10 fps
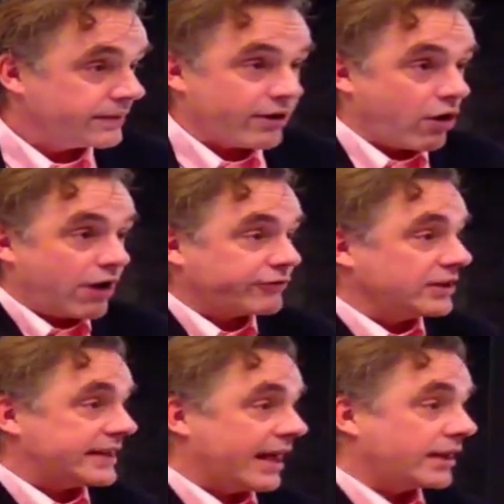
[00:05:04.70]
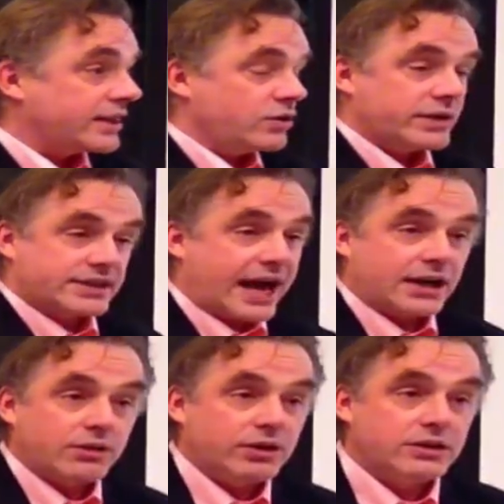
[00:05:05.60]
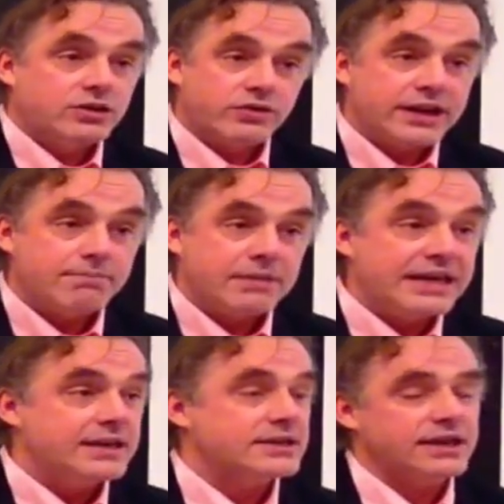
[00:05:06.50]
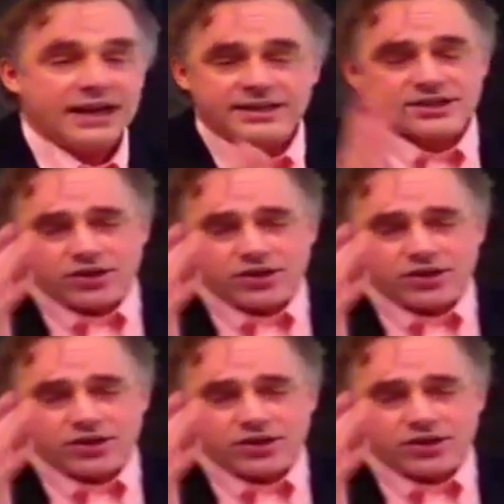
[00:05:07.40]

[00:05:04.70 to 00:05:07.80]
they're often telling you exactly what the dream means. And it's